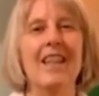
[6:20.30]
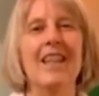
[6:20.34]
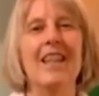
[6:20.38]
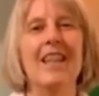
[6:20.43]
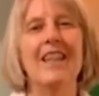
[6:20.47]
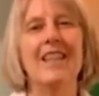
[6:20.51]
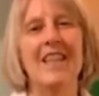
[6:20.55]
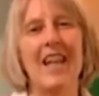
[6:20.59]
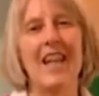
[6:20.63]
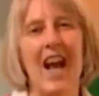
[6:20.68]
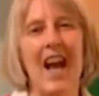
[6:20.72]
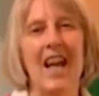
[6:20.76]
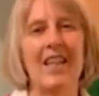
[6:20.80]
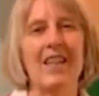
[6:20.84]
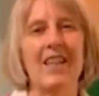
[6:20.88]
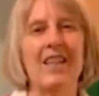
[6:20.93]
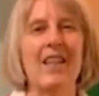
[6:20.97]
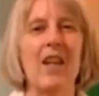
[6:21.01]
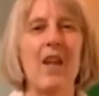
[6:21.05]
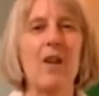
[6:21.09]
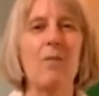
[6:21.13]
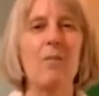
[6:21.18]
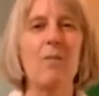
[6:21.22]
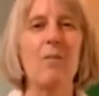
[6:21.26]

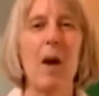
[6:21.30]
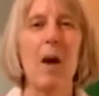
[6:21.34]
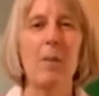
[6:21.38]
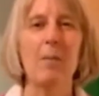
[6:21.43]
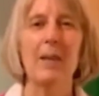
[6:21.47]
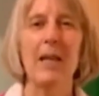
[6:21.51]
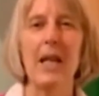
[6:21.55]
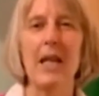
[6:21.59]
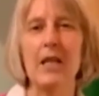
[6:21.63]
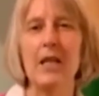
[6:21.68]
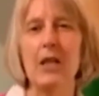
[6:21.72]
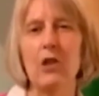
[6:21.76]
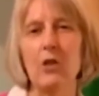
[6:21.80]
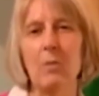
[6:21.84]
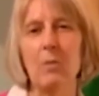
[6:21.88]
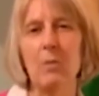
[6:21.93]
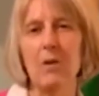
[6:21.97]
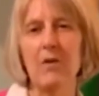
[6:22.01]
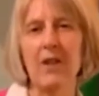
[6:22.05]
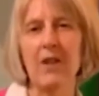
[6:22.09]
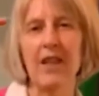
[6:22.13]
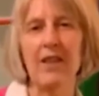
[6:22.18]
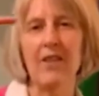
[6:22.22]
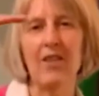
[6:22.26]
Yes, if my plane is
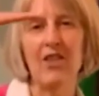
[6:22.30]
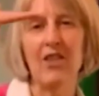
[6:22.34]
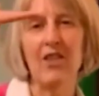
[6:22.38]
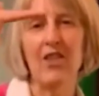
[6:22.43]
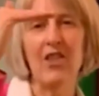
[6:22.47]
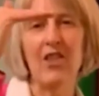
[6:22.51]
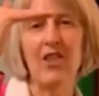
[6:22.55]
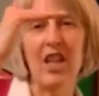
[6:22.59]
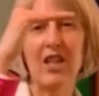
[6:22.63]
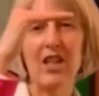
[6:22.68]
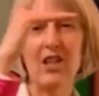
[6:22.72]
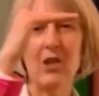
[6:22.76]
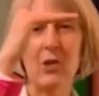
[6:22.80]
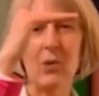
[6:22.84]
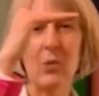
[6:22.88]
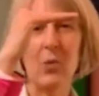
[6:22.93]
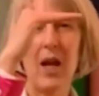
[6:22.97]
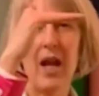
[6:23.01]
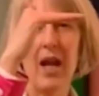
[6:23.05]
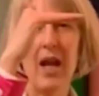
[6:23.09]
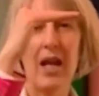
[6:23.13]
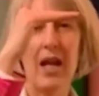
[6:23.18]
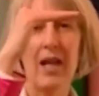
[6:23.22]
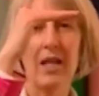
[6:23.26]
moving this
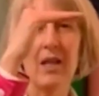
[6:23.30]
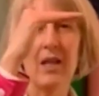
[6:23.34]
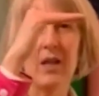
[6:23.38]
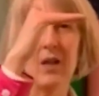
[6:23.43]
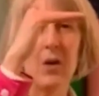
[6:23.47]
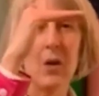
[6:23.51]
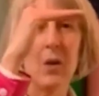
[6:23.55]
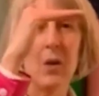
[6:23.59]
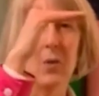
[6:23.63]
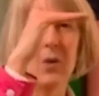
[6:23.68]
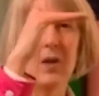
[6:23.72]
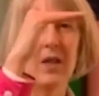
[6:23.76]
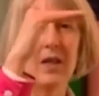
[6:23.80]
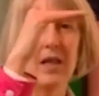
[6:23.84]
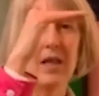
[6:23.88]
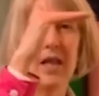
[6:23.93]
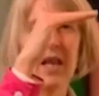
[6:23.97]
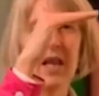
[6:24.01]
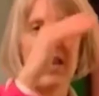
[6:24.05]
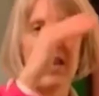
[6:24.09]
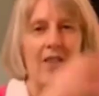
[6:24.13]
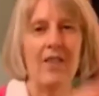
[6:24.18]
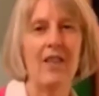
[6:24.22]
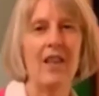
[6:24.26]
way,
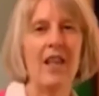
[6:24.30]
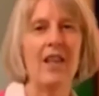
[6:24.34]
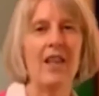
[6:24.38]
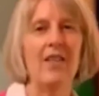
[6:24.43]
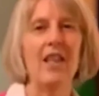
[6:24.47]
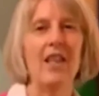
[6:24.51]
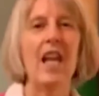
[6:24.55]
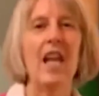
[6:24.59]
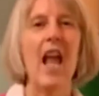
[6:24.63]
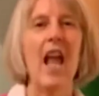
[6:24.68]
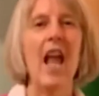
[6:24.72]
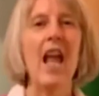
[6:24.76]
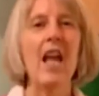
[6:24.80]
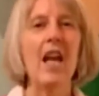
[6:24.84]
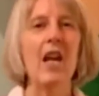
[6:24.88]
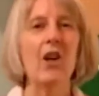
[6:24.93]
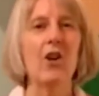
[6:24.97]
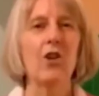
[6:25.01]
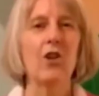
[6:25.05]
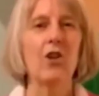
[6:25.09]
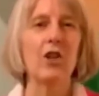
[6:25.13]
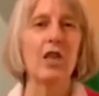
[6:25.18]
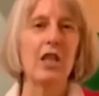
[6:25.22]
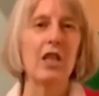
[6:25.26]
then the
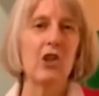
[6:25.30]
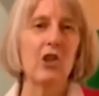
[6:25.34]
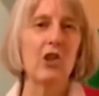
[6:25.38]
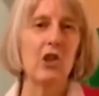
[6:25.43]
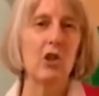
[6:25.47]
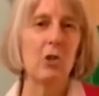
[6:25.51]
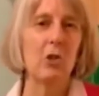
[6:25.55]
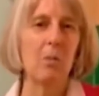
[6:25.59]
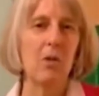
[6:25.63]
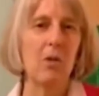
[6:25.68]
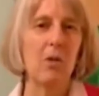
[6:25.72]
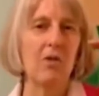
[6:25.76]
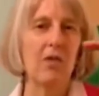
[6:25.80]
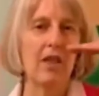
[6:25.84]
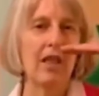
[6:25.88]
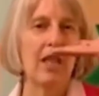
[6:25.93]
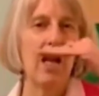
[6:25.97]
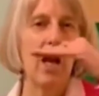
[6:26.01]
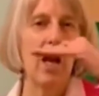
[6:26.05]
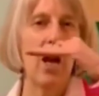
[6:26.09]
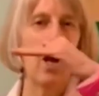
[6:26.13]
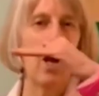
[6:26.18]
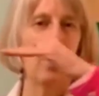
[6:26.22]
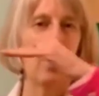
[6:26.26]
air needs to move in
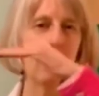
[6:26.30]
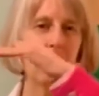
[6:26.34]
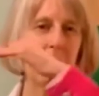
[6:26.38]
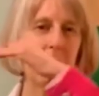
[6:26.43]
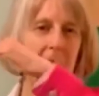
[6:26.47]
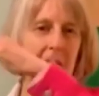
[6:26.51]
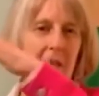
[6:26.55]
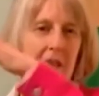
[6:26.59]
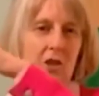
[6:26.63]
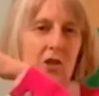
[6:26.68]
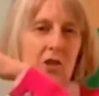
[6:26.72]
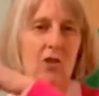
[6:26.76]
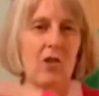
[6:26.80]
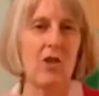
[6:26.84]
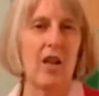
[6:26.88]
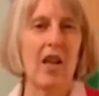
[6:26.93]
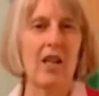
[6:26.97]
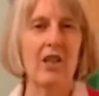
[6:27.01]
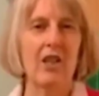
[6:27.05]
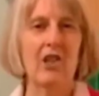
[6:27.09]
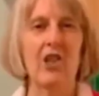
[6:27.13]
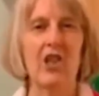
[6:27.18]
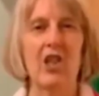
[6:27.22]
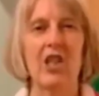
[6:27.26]
the opposite
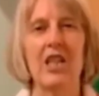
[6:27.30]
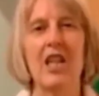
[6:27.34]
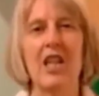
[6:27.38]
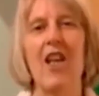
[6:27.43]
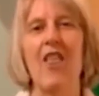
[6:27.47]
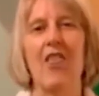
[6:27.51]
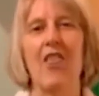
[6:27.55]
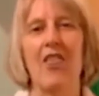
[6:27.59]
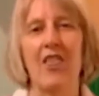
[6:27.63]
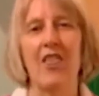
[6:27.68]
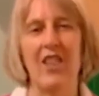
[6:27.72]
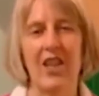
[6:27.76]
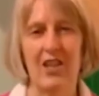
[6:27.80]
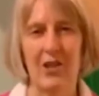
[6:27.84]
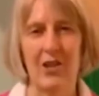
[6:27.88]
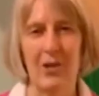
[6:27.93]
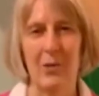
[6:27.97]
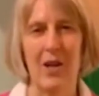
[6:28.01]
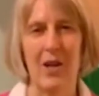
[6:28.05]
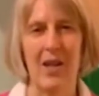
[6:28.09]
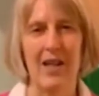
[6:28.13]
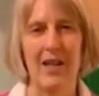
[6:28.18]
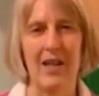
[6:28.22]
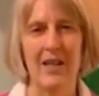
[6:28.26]
direction
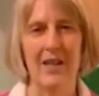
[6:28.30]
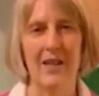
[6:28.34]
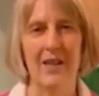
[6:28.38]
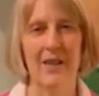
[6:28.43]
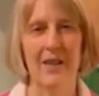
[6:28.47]
this way.